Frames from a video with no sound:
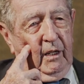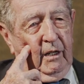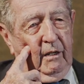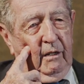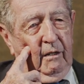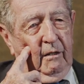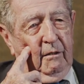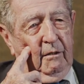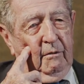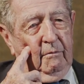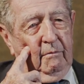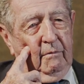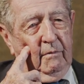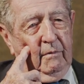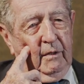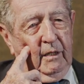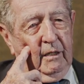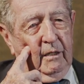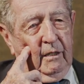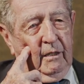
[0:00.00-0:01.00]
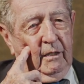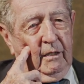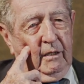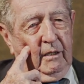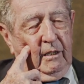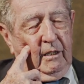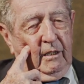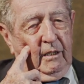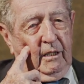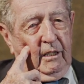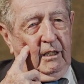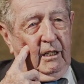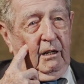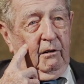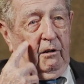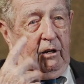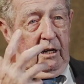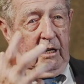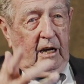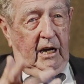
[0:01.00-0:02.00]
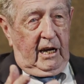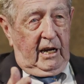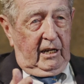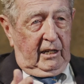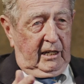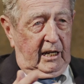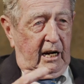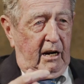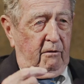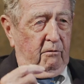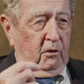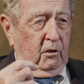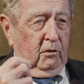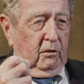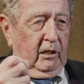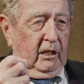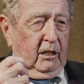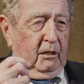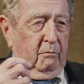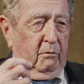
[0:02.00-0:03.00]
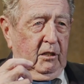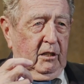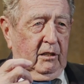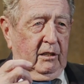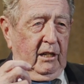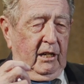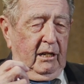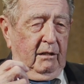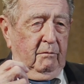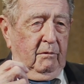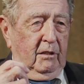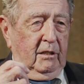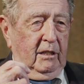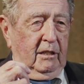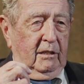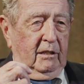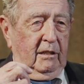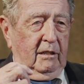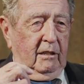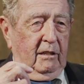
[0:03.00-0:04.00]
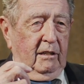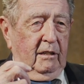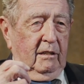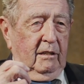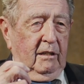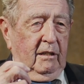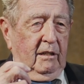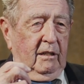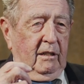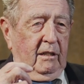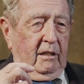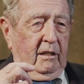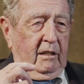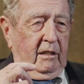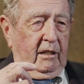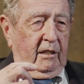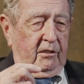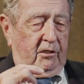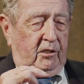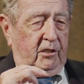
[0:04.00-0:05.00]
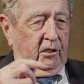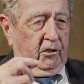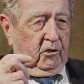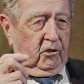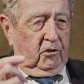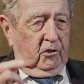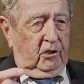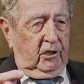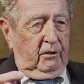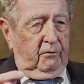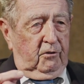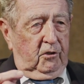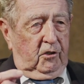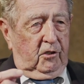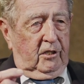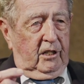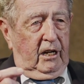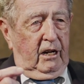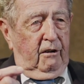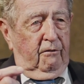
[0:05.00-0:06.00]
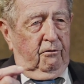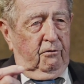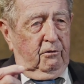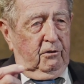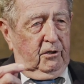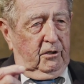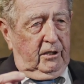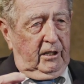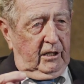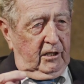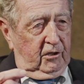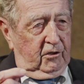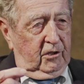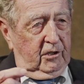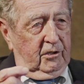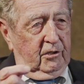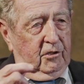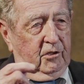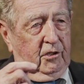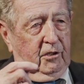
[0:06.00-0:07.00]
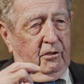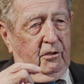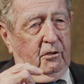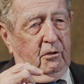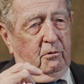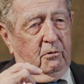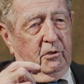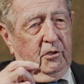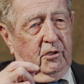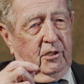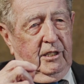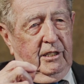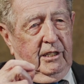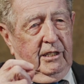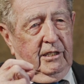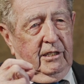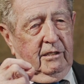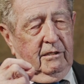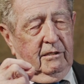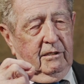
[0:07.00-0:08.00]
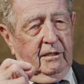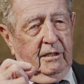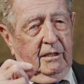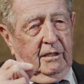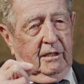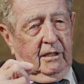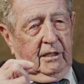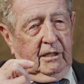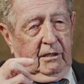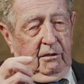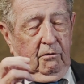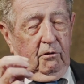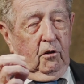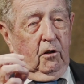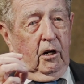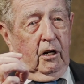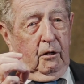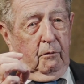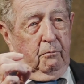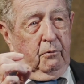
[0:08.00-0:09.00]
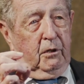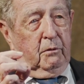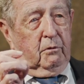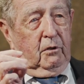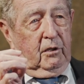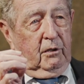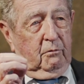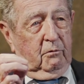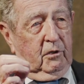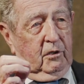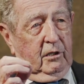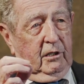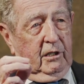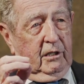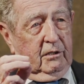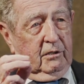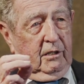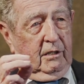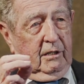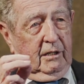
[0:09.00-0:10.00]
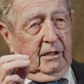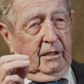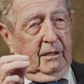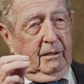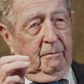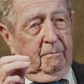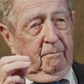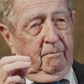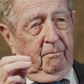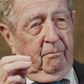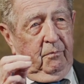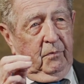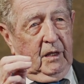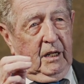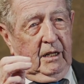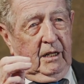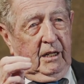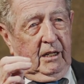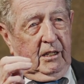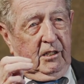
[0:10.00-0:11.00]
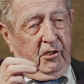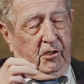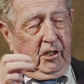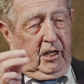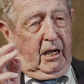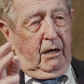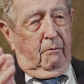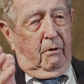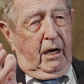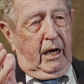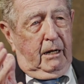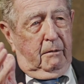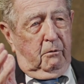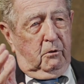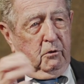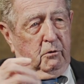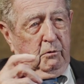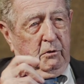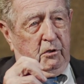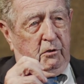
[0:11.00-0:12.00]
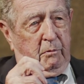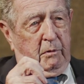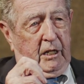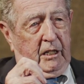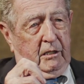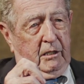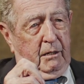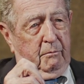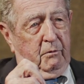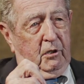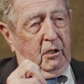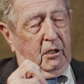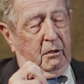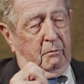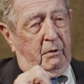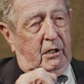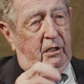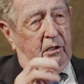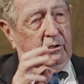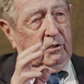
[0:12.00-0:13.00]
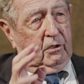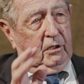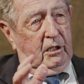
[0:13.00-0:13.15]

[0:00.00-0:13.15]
Um, and they Hank Aaron, who later became the uh, assistant chief of staff for intelligence, you know, was there there were a lot of people that were there. Um, Sam Adams was my company commander.